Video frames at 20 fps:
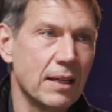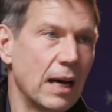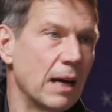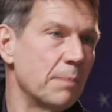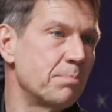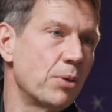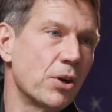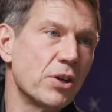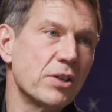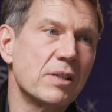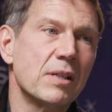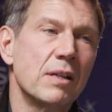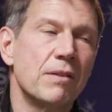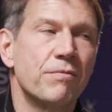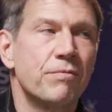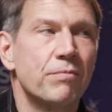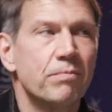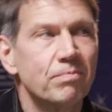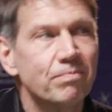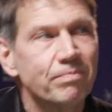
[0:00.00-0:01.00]
I personally,
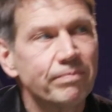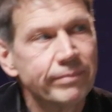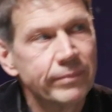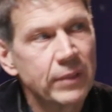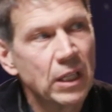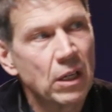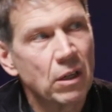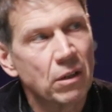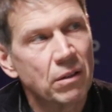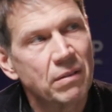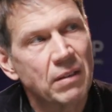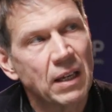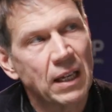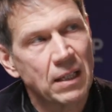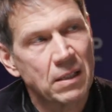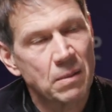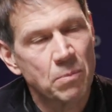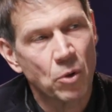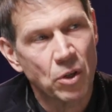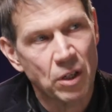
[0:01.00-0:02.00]
you know, I think
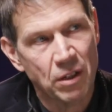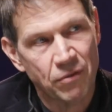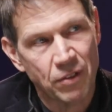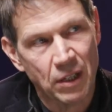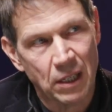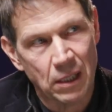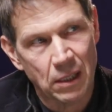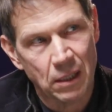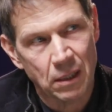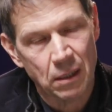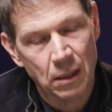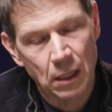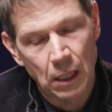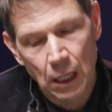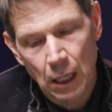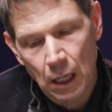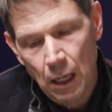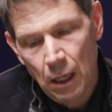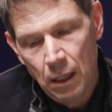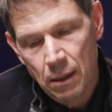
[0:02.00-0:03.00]
it's more difficult.
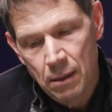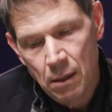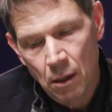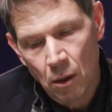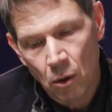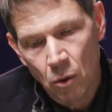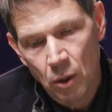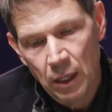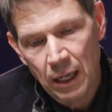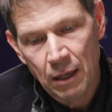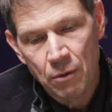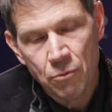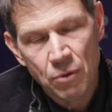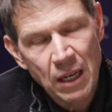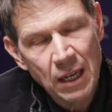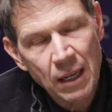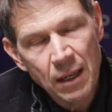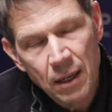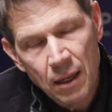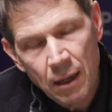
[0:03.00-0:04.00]
So it
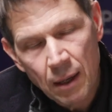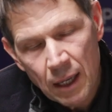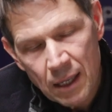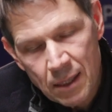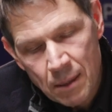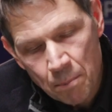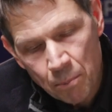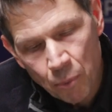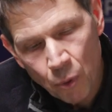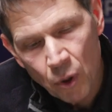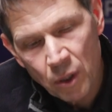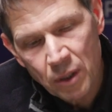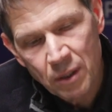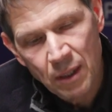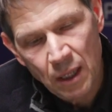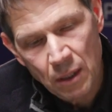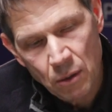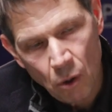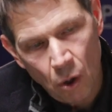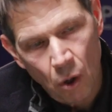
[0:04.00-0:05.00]
really is important
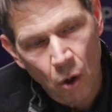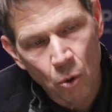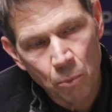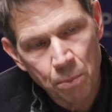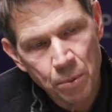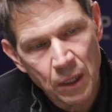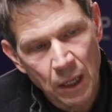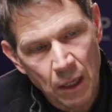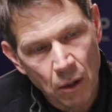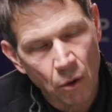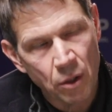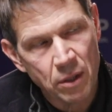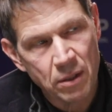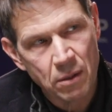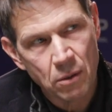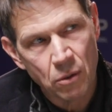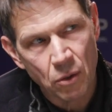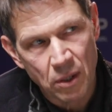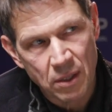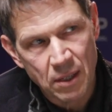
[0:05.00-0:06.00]
that you're open and honest
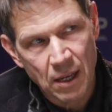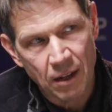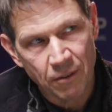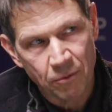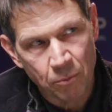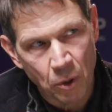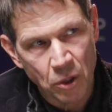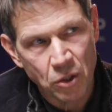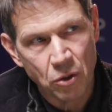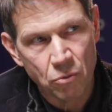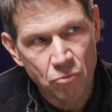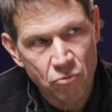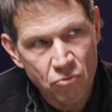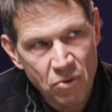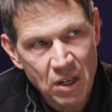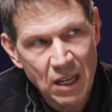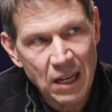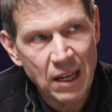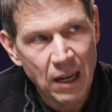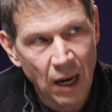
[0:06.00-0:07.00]
to yourself what you
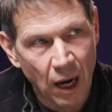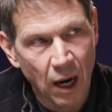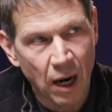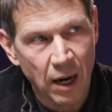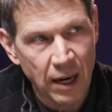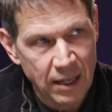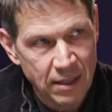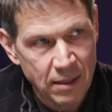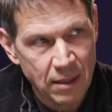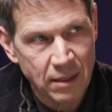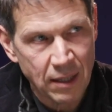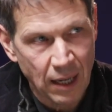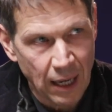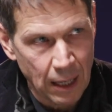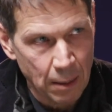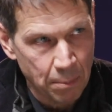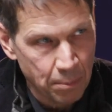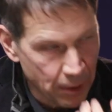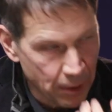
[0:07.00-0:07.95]
really are as a type.